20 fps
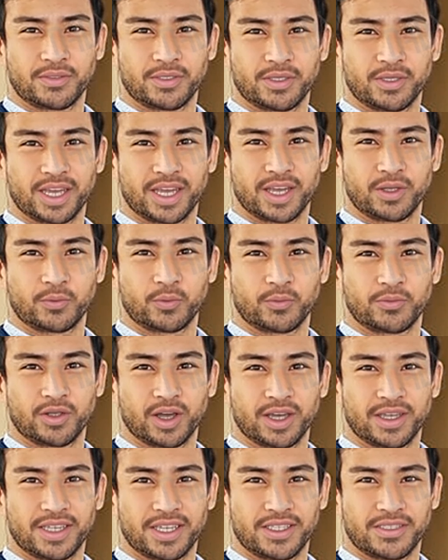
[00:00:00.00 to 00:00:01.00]
They can
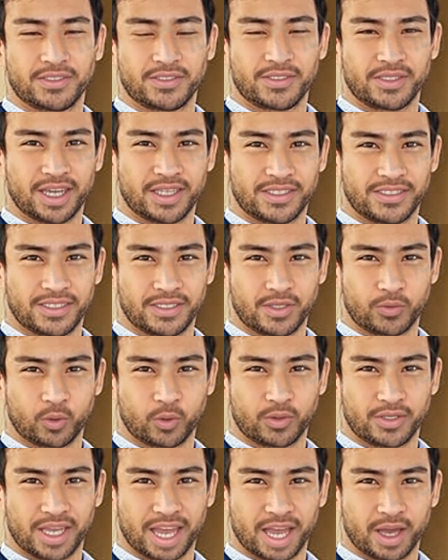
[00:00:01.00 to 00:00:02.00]
provide insights into
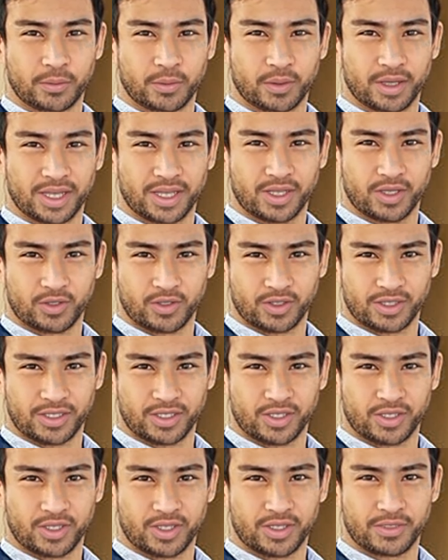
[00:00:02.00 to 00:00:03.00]
what's happening in your
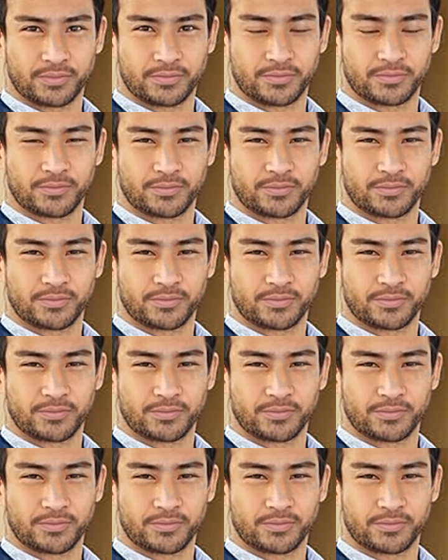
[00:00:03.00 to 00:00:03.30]
cluster.